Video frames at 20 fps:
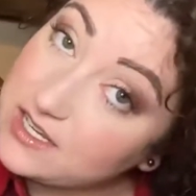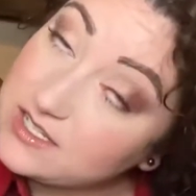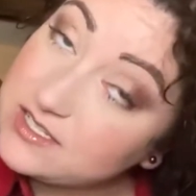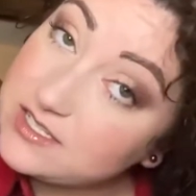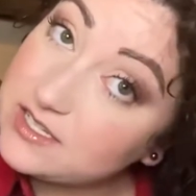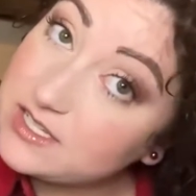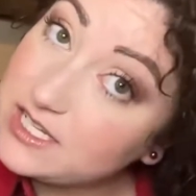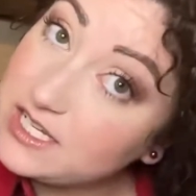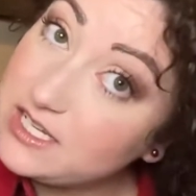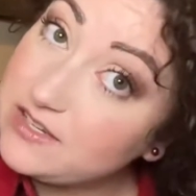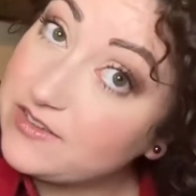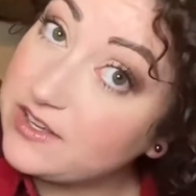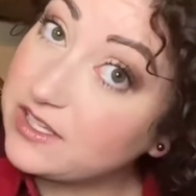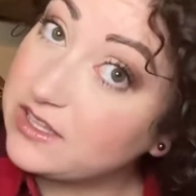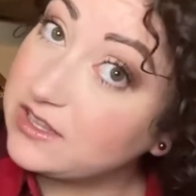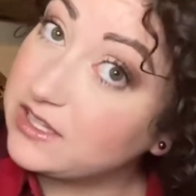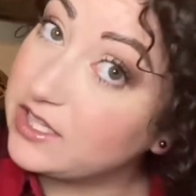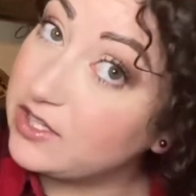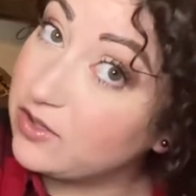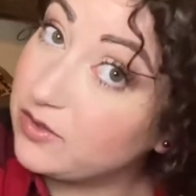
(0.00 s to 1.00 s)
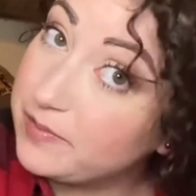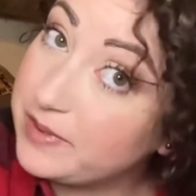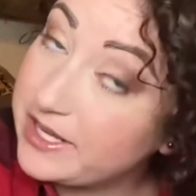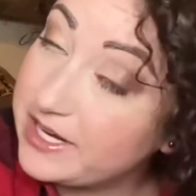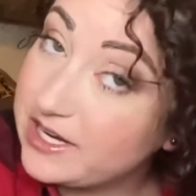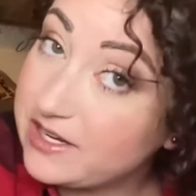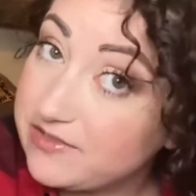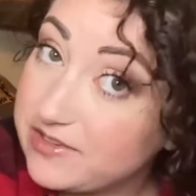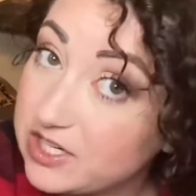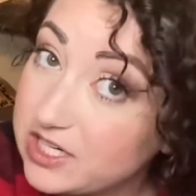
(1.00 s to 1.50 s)
leave a little bit
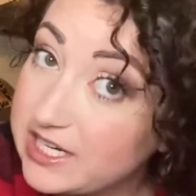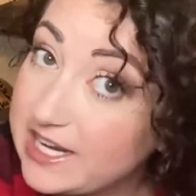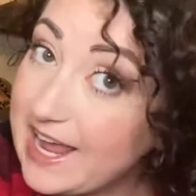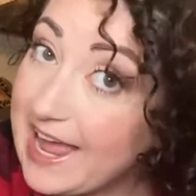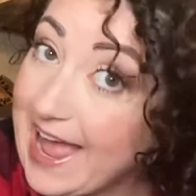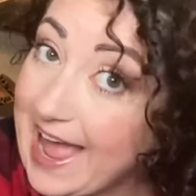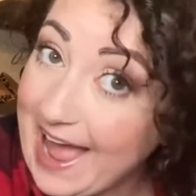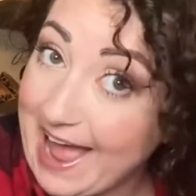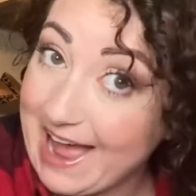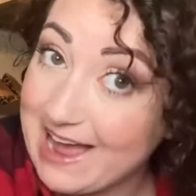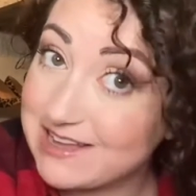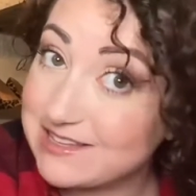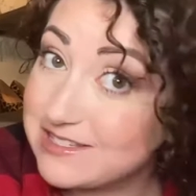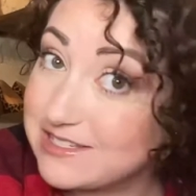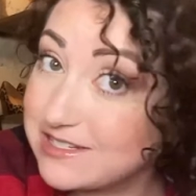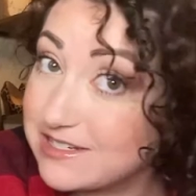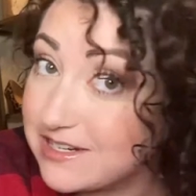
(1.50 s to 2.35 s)
of a cast.